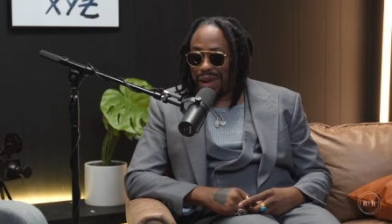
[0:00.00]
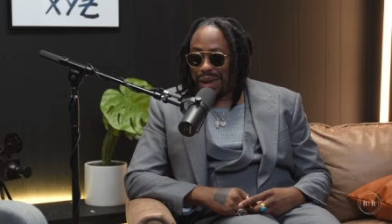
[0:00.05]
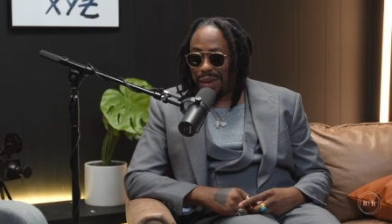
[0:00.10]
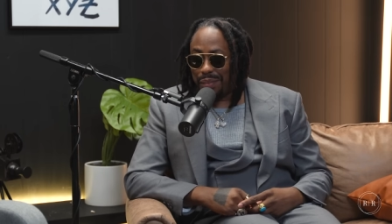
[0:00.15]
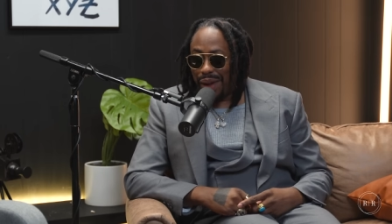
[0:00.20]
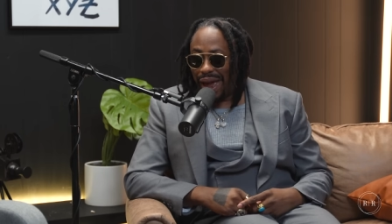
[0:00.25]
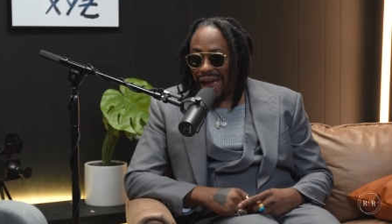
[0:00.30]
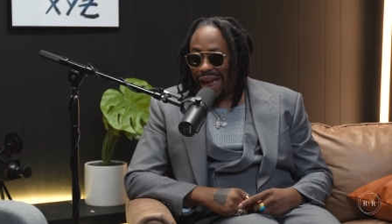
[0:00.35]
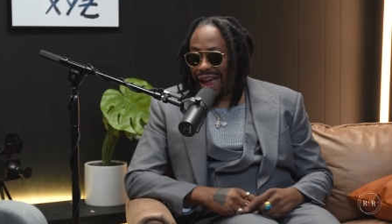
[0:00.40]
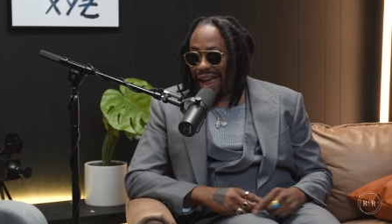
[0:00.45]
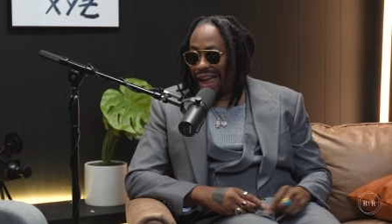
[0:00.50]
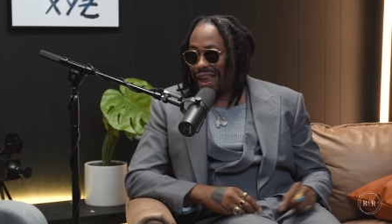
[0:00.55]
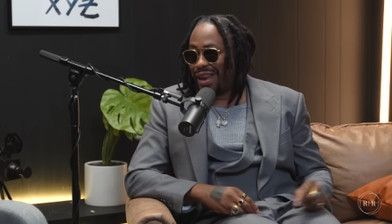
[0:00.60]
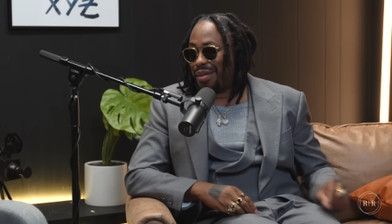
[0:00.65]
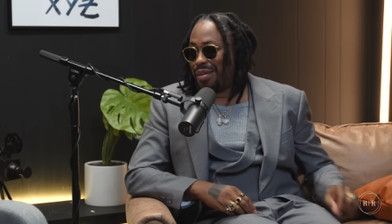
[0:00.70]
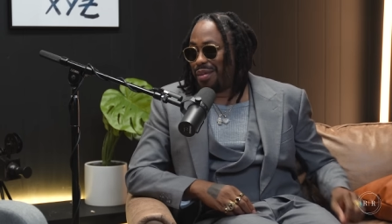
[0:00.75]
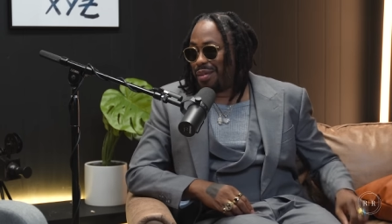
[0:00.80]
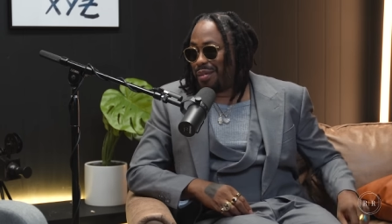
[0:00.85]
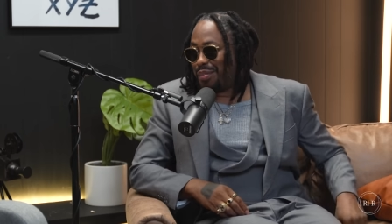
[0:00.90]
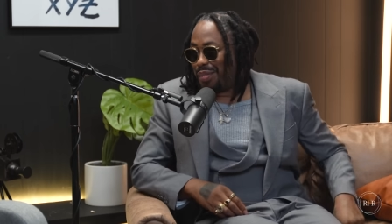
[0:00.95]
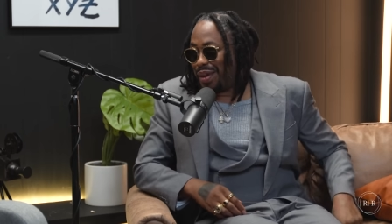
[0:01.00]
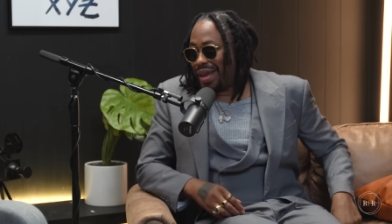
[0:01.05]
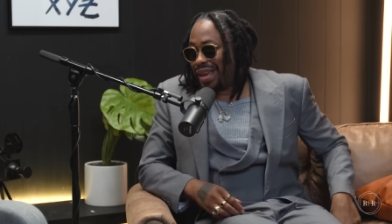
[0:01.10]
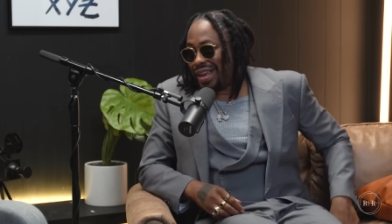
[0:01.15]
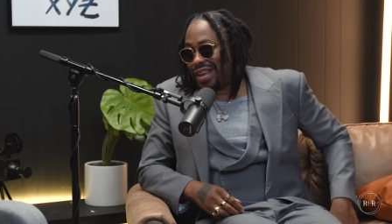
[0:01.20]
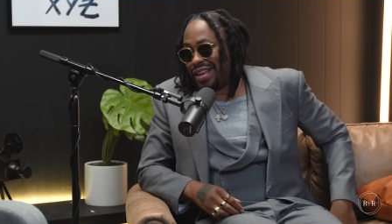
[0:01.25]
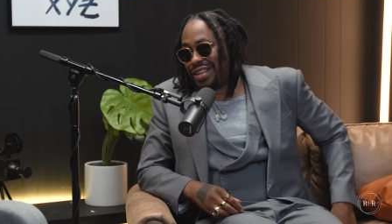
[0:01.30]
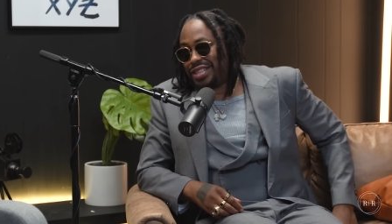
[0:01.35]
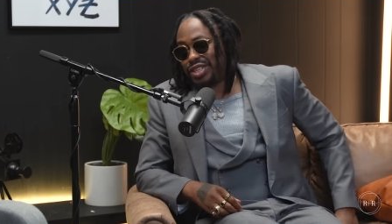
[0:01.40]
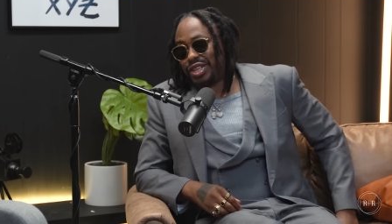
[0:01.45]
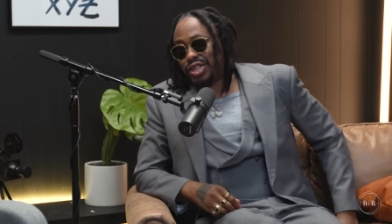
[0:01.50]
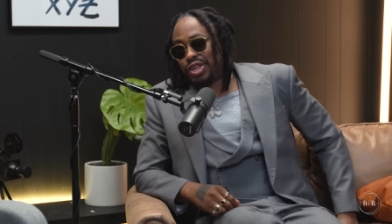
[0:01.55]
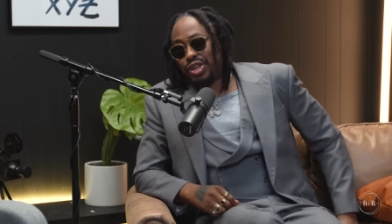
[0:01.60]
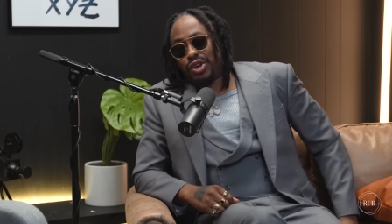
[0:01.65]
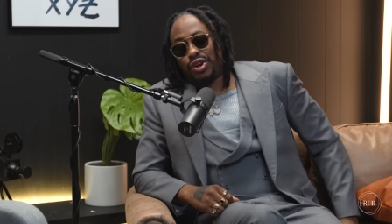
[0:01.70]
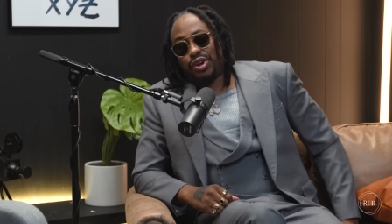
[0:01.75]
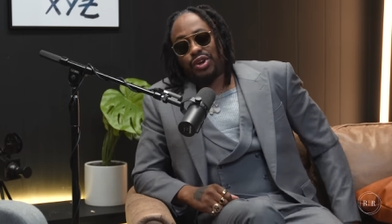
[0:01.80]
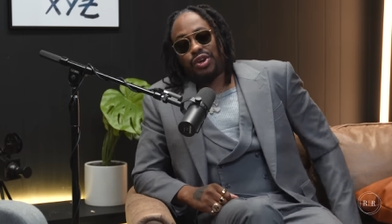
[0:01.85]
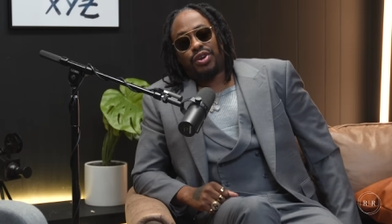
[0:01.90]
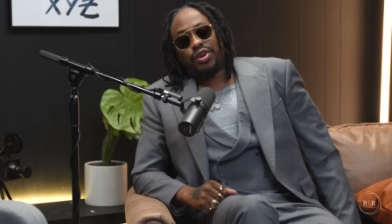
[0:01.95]
mad, big
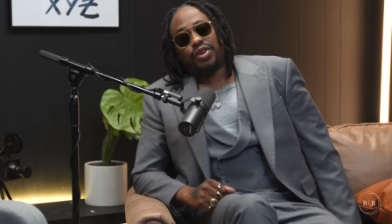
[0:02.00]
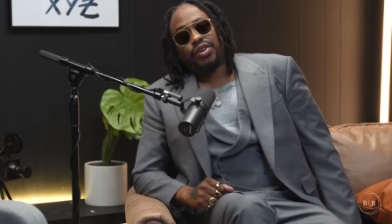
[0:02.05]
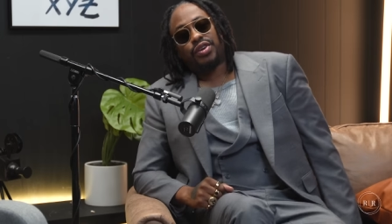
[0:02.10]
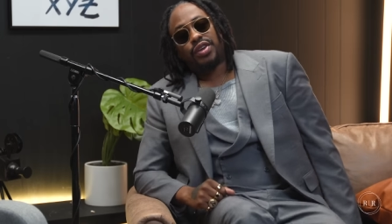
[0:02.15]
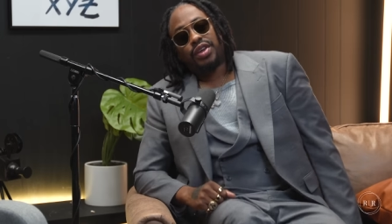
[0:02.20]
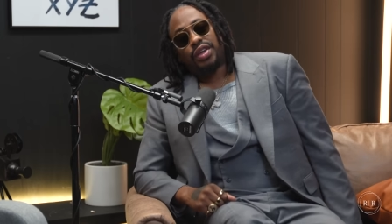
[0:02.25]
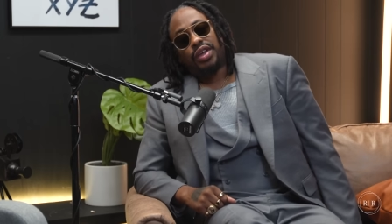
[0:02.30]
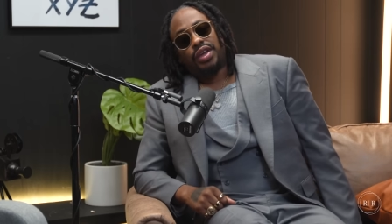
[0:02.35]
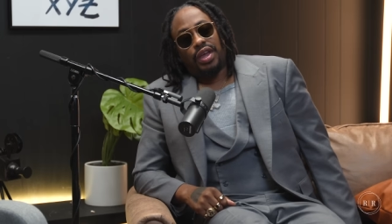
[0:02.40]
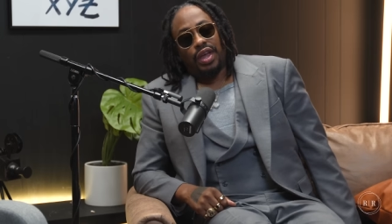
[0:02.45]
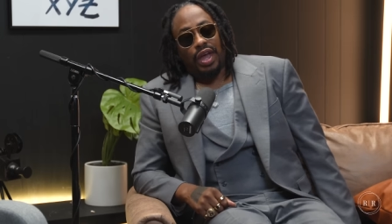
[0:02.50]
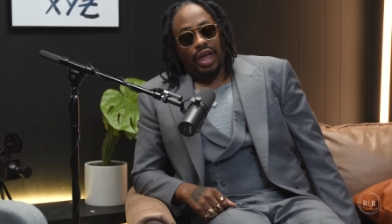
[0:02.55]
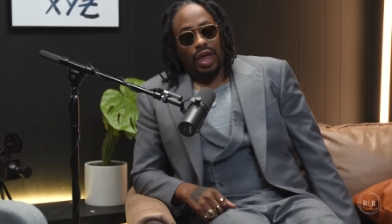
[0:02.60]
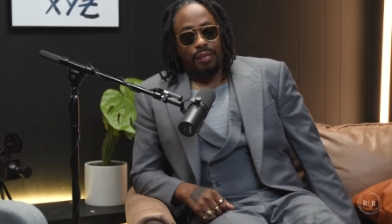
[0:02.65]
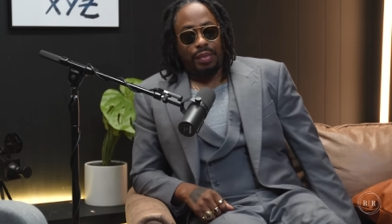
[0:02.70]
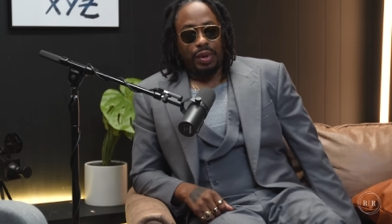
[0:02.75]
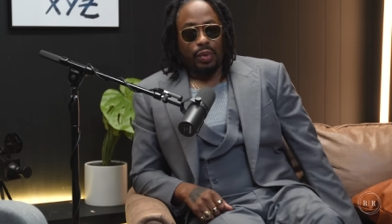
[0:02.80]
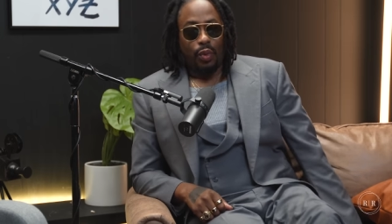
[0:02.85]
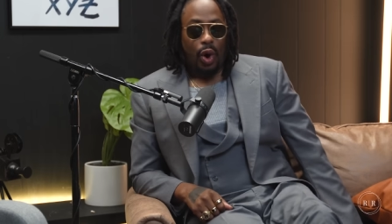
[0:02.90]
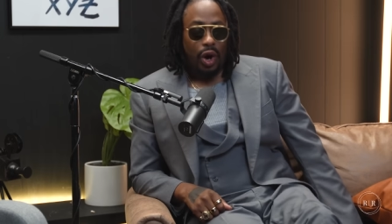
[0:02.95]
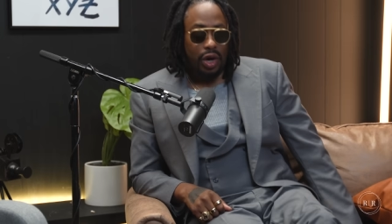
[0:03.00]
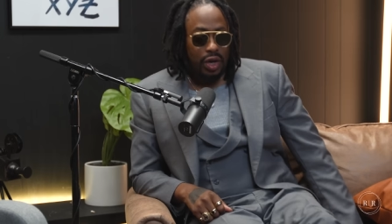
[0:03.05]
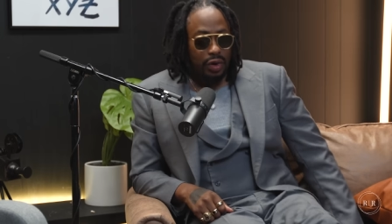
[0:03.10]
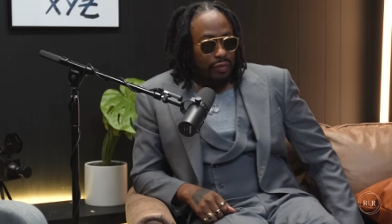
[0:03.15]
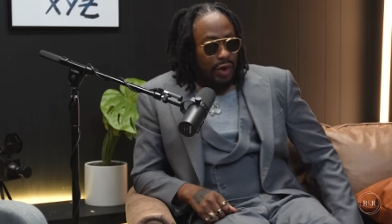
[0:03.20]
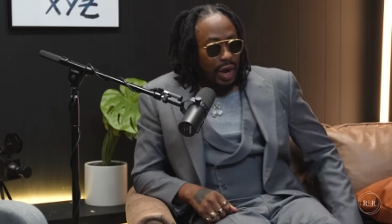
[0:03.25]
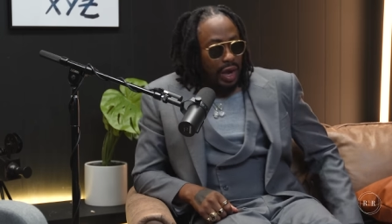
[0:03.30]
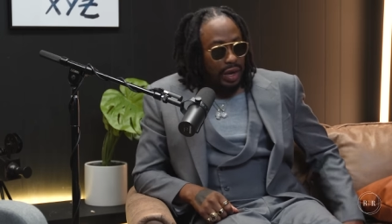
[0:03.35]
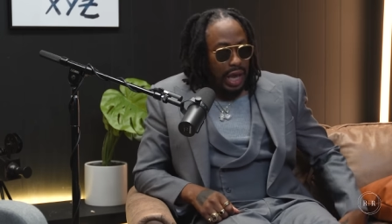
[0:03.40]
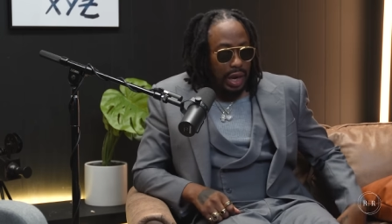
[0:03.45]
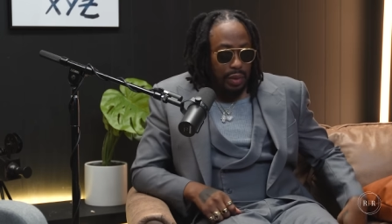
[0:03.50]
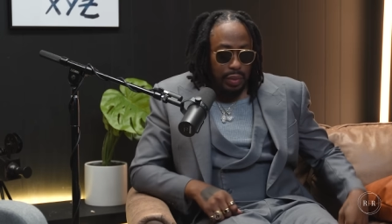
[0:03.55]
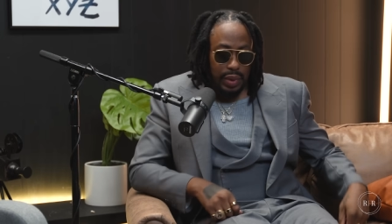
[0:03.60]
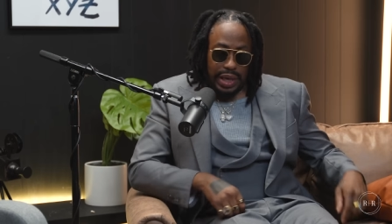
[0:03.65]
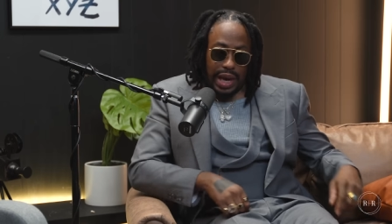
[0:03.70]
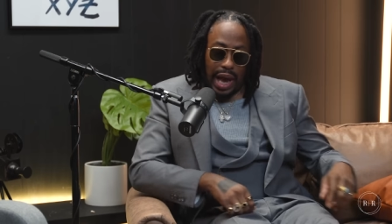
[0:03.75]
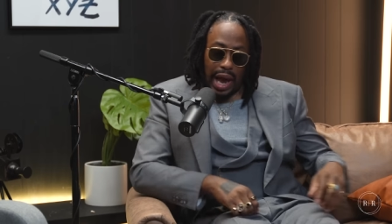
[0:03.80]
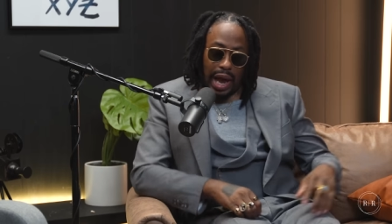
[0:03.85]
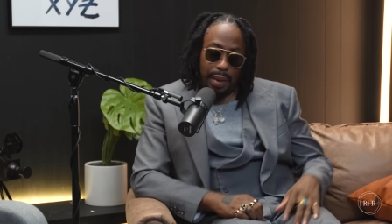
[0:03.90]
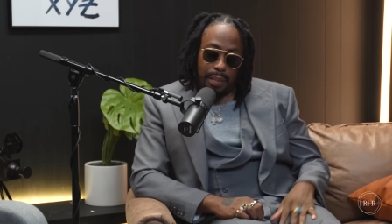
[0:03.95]
insecure, mm-hmm. and be walking around like we
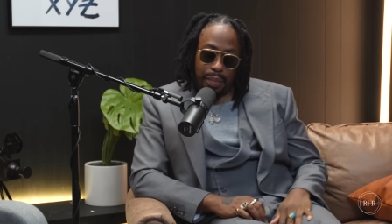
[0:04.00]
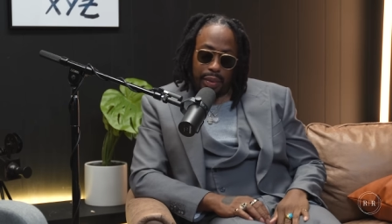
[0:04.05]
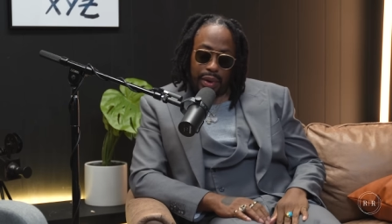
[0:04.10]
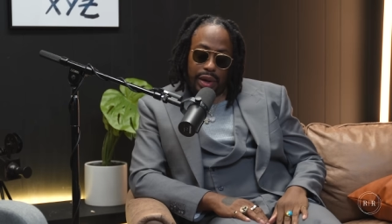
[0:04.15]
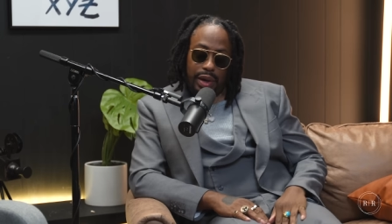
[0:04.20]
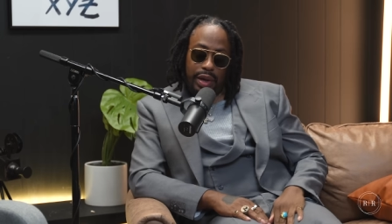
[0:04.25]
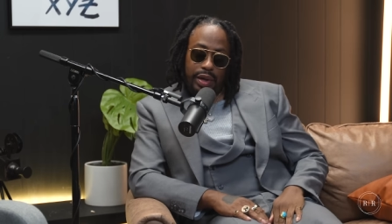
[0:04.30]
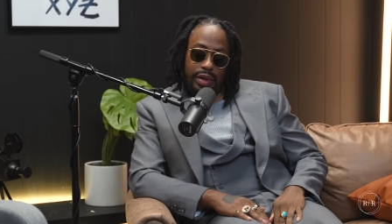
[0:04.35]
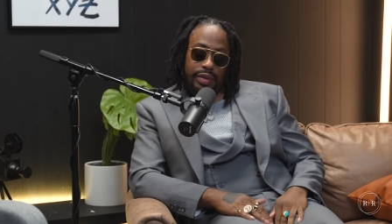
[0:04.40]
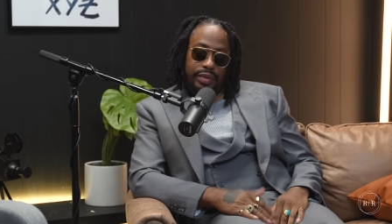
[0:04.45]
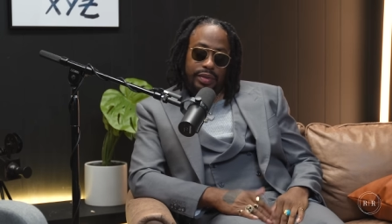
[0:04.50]
not, but